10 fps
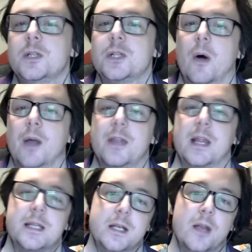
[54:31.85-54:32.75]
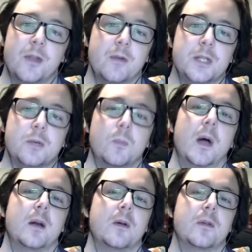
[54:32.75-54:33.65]
So I think that's another reason
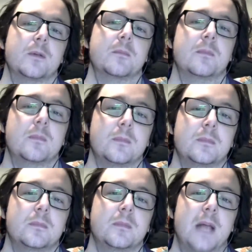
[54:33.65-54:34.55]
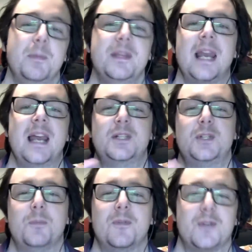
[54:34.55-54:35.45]
why a lot of them, that'd be the less
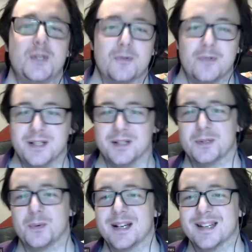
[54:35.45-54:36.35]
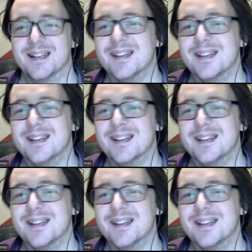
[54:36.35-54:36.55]
superficial reasons why,